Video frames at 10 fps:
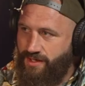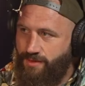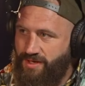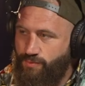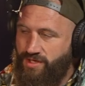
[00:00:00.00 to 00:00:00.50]
You know what
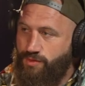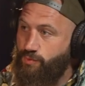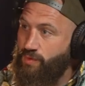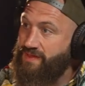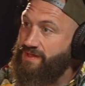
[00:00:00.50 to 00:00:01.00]
I mean? When you
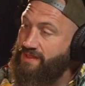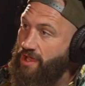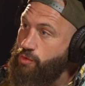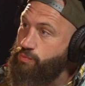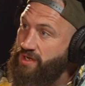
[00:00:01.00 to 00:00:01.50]
when they
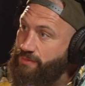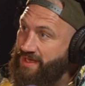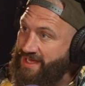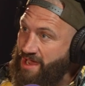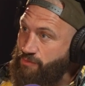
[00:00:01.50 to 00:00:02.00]
open up
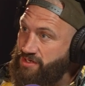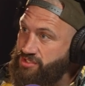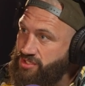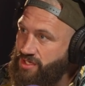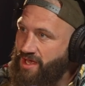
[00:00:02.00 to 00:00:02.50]
that
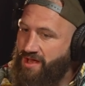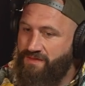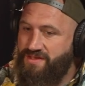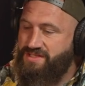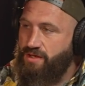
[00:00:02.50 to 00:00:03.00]
garage,
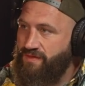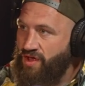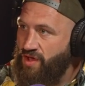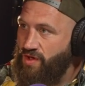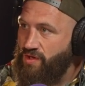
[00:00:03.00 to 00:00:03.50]
and there's like the
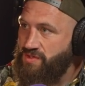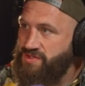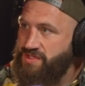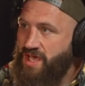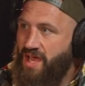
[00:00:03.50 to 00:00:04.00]

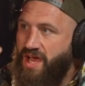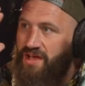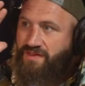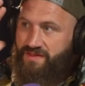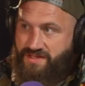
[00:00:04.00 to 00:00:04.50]
hearse, yeah.
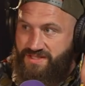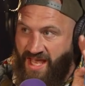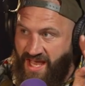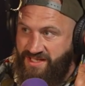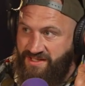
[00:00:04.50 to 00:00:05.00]
and then there's the
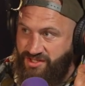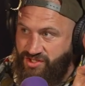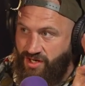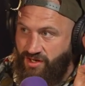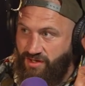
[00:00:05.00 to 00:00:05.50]
head in the
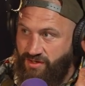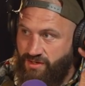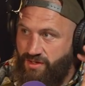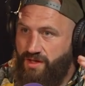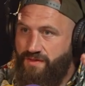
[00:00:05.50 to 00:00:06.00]
jar.
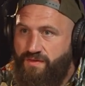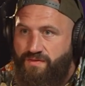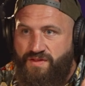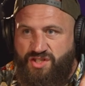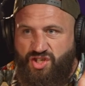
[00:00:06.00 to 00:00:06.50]

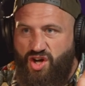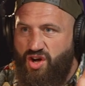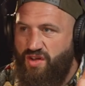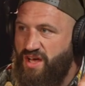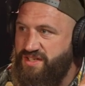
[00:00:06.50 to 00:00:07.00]
The
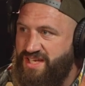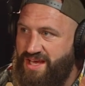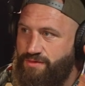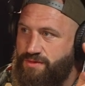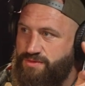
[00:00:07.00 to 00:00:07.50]
jar
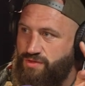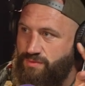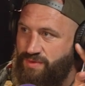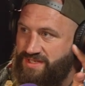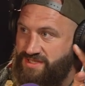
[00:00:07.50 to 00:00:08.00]
Hunterian sort
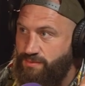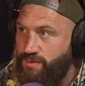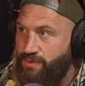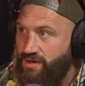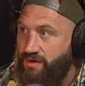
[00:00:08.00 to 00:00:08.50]
of place. I don't
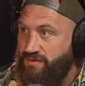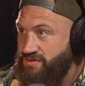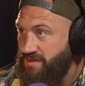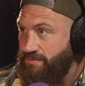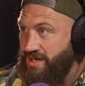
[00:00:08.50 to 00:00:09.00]
want to put it off
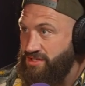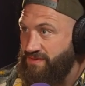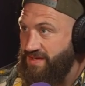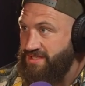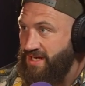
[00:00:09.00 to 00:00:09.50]
because I'm
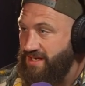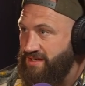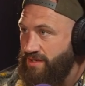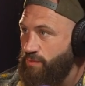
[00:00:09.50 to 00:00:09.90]
actually fascinated.